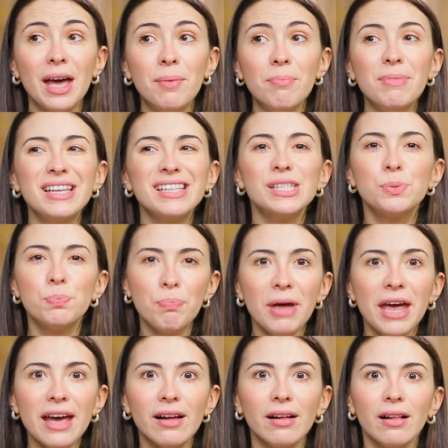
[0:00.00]
it means
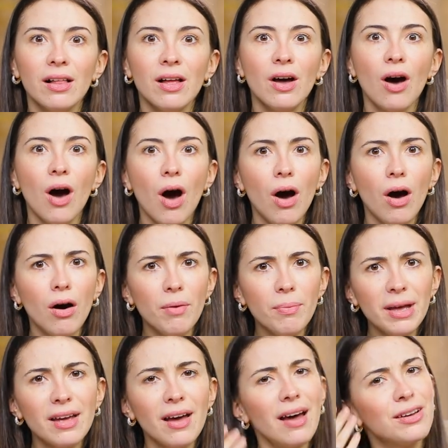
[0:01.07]
pale. Oh
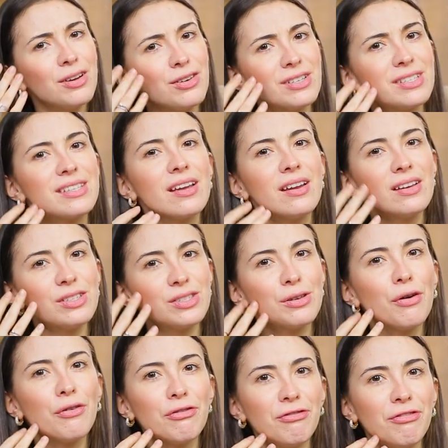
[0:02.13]
my god, her skin is
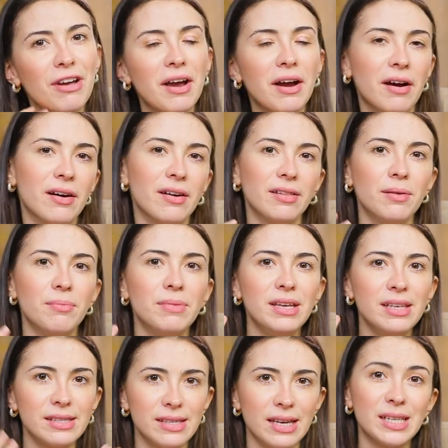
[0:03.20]
so fair. That
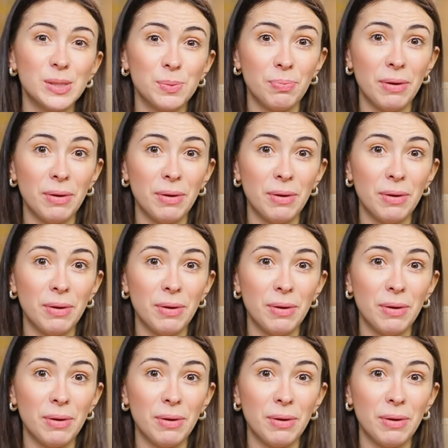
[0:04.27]
means it's